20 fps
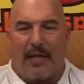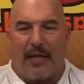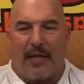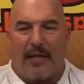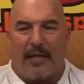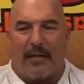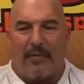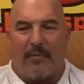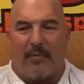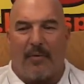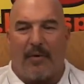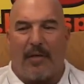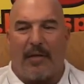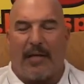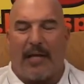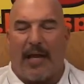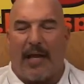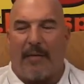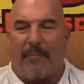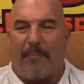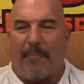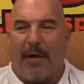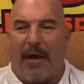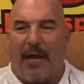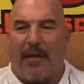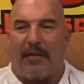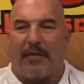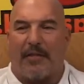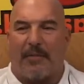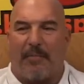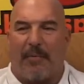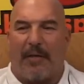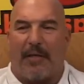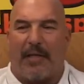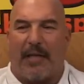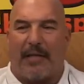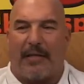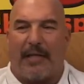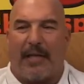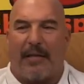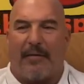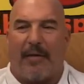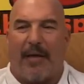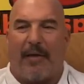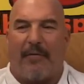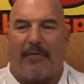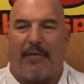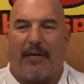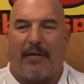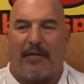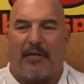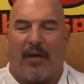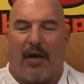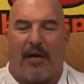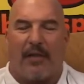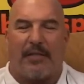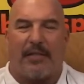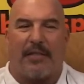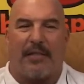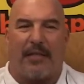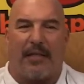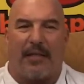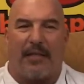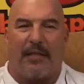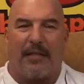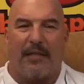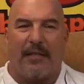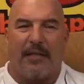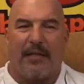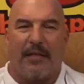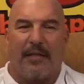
and it really kind of bothers me that they have the audacity